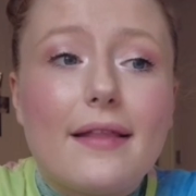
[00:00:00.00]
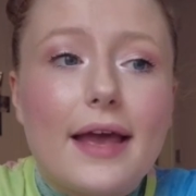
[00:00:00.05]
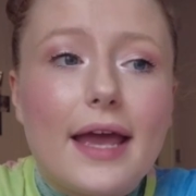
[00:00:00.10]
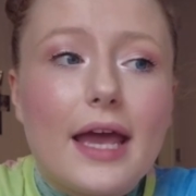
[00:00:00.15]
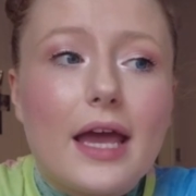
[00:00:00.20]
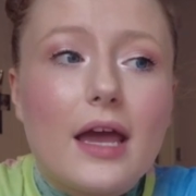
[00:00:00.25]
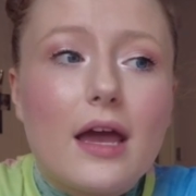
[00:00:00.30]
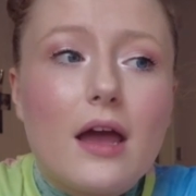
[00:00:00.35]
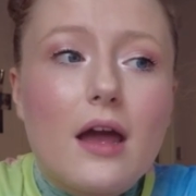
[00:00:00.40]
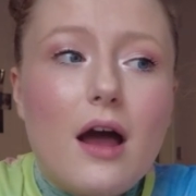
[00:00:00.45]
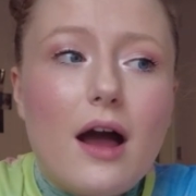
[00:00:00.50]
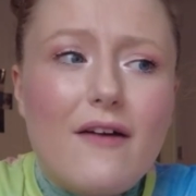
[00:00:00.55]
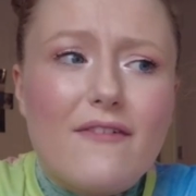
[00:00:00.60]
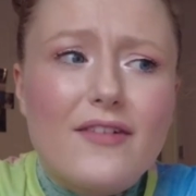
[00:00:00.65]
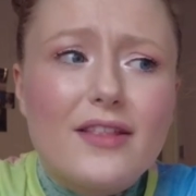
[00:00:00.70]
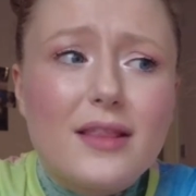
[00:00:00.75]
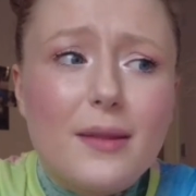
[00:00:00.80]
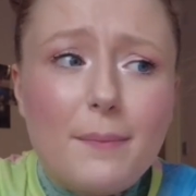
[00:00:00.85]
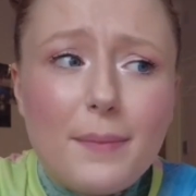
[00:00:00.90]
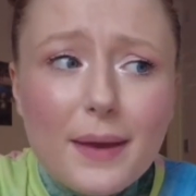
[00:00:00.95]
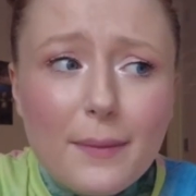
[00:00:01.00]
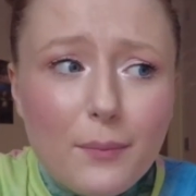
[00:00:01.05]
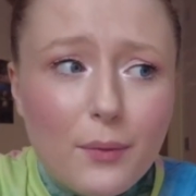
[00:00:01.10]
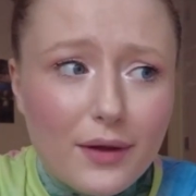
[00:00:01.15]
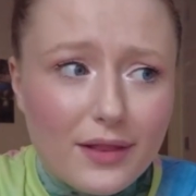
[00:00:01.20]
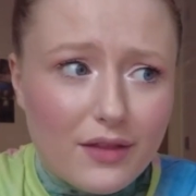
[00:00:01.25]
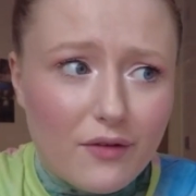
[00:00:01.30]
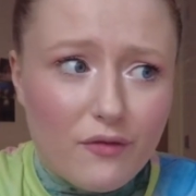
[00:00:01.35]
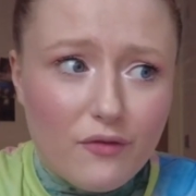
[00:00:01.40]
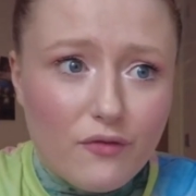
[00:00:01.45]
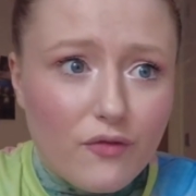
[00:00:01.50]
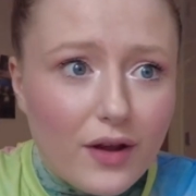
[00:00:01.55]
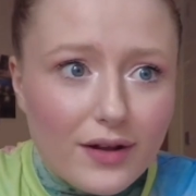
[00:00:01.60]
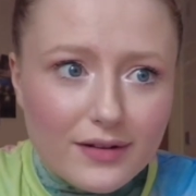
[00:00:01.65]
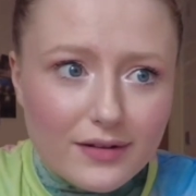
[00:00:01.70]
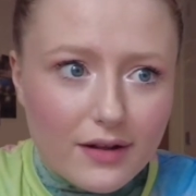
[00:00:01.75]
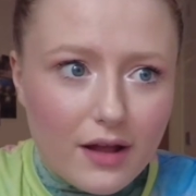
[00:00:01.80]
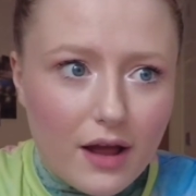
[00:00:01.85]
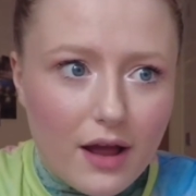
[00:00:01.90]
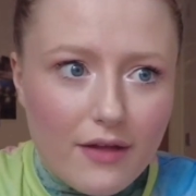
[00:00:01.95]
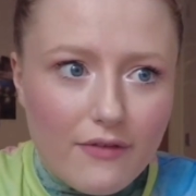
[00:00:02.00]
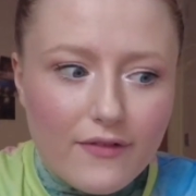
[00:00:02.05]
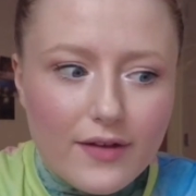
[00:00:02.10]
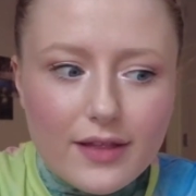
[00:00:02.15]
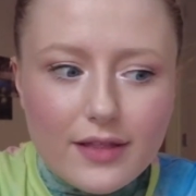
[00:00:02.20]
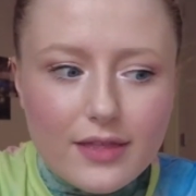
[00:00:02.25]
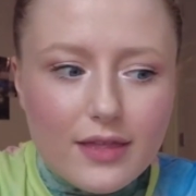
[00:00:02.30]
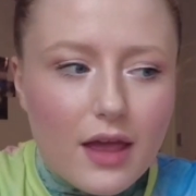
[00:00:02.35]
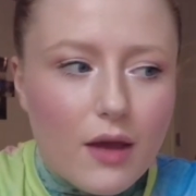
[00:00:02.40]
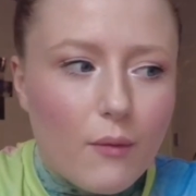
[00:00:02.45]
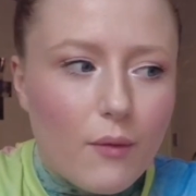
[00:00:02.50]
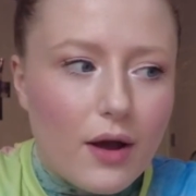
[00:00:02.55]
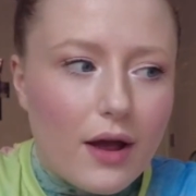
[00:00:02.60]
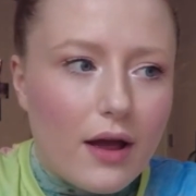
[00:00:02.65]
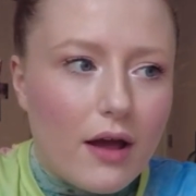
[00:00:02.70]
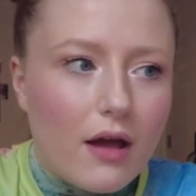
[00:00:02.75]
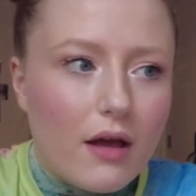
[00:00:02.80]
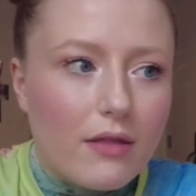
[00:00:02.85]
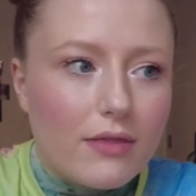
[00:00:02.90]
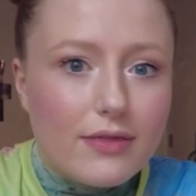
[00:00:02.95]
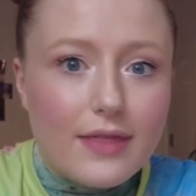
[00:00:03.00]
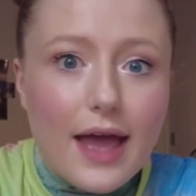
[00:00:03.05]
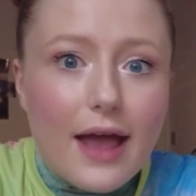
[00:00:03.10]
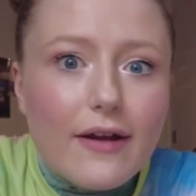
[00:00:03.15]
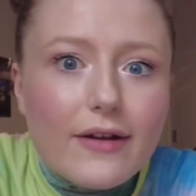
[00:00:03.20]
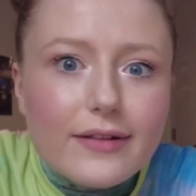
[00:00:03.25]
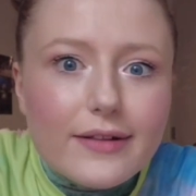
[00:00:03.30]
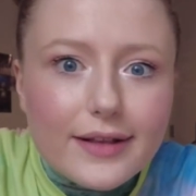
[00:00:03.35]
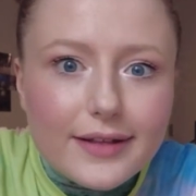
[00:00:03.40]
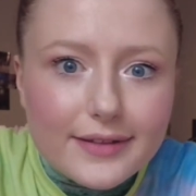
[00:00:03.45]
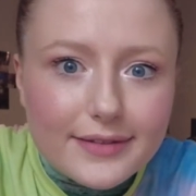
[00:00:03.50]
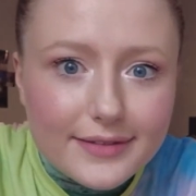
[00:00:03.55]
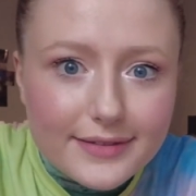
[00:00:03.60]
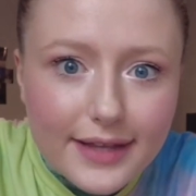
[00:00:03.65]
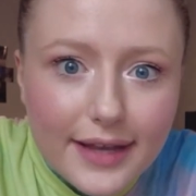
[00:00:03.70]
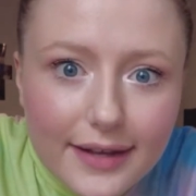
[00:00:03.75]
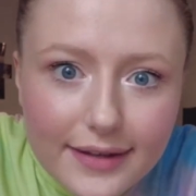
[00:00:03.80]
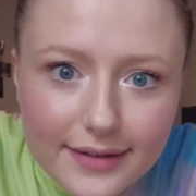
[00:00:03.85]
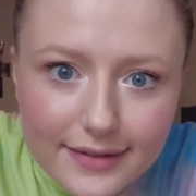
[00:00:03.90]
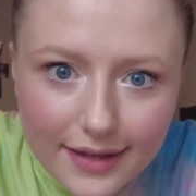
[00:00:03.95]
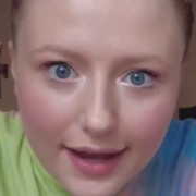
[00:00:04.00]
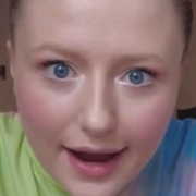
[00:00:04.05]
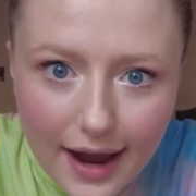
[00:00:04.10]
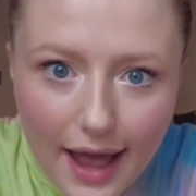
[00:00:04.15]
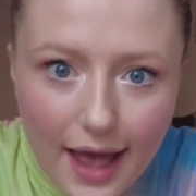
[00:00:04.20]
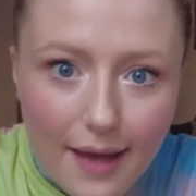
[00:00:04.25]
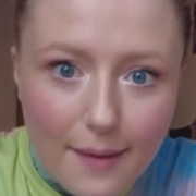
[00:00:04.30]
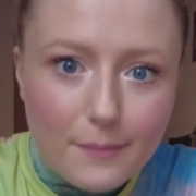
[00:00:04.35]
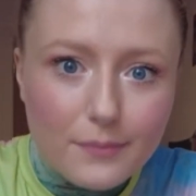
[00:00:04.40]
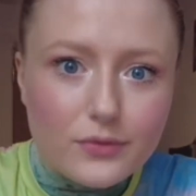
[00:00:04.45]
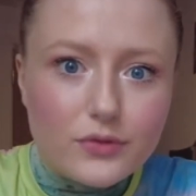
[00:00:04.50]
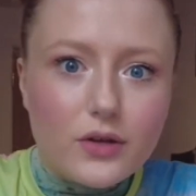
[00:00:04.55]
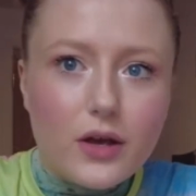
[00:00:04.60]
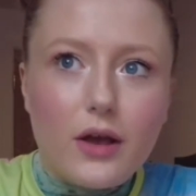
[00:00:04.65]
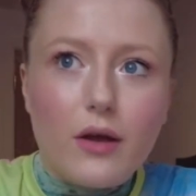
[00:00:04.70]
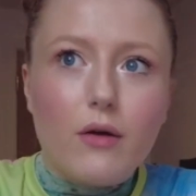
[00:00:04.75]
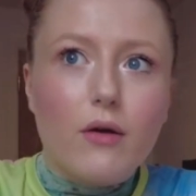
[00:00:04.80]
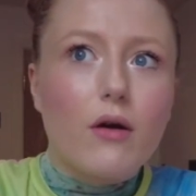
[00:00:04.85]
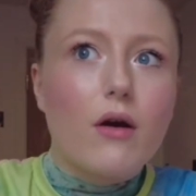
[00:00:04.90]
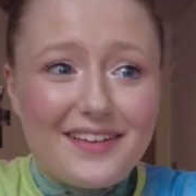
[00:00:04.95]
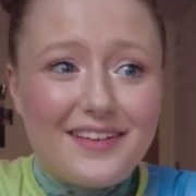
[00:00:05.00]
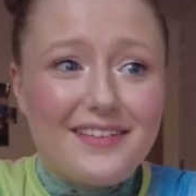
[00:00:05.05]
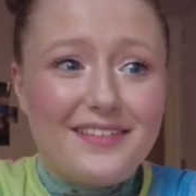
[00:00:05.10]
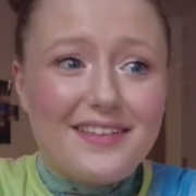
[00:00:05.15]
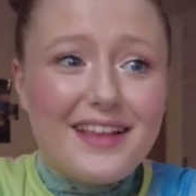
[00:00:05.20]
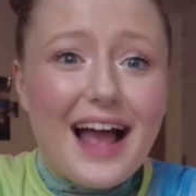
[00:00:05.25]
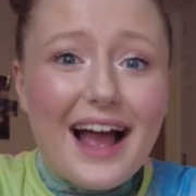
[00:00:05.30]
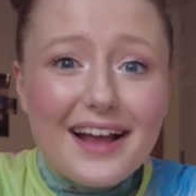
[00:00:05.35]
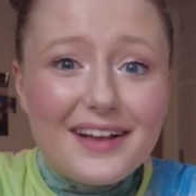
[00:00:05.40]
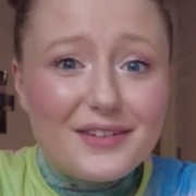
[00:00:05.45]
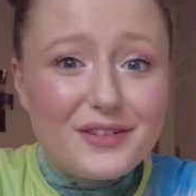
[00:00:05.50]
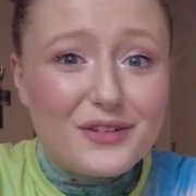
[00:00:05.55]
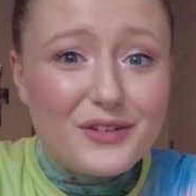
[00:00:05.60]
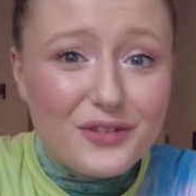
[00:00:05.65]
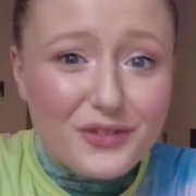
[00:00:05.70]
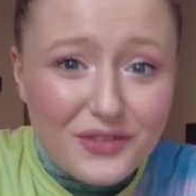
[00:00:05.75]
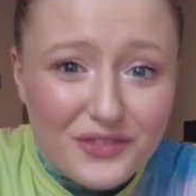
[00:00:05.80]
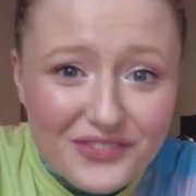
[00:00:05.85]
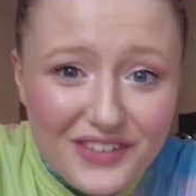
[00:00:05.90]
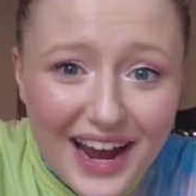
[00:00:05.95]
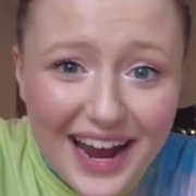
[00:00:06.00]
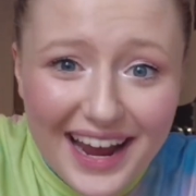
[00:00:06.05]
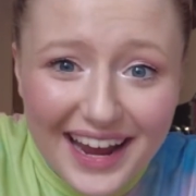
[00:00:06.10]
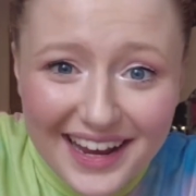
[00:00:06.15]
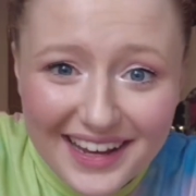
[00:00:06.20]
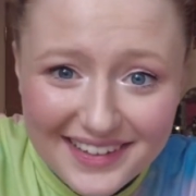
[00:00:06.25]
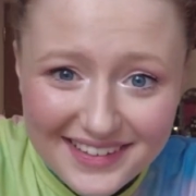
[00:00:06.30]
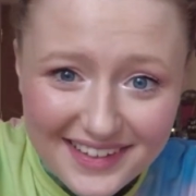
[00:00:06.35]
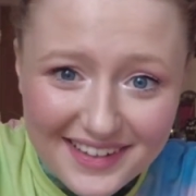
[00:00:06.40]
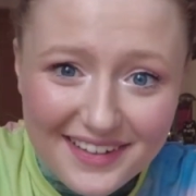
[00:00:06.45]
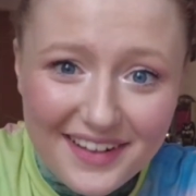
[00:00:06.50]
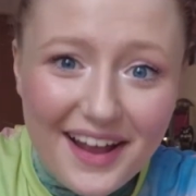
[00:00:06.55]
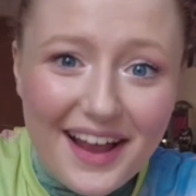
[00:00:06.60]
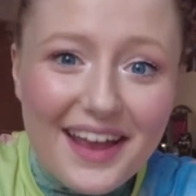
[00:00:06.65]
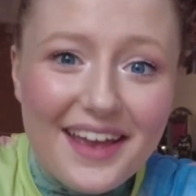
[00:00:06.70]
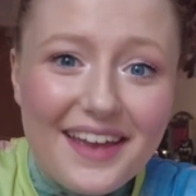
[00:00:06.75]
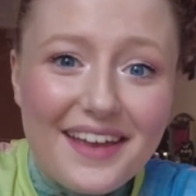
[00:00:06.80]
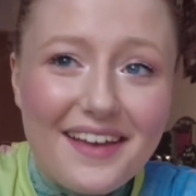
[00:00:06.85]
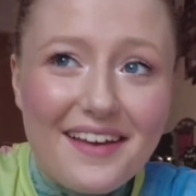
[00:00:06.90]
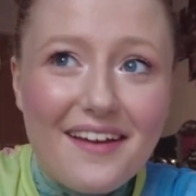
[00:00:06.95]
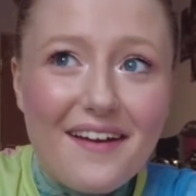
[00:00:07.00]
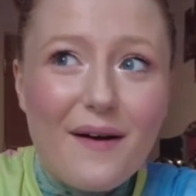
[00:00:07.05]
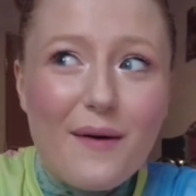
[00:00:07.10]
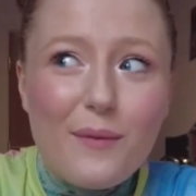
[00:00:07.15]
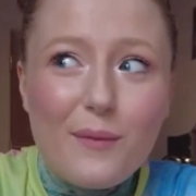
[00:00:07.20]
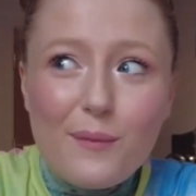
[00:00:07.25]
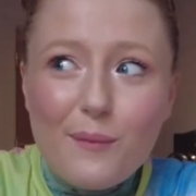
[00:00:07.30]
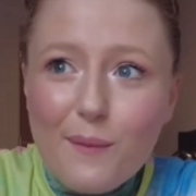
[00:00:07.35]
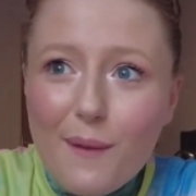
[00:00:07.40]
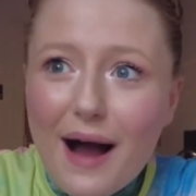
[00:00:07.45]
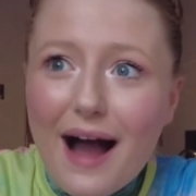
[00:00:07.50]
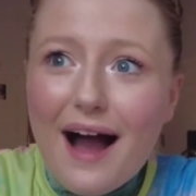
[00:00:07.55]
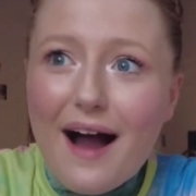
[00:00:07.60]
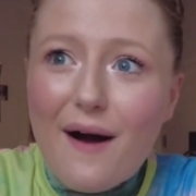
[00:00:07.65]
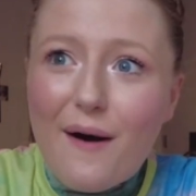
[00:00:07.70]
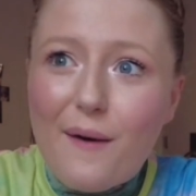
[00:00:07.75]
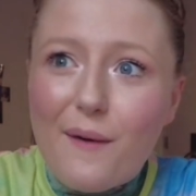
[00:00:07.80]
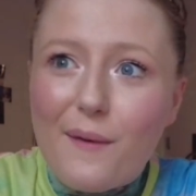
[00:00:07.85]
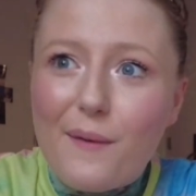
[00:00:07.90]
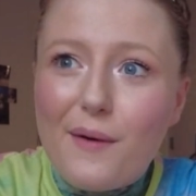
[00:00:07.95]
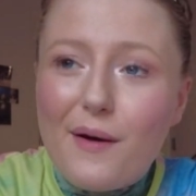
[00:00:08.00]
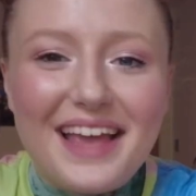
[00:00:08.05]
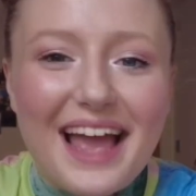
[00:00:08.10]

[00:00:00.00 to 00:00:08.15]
like, I think the people at the front, I think they were there at like 6 a.m. So that is crazy, like, wow.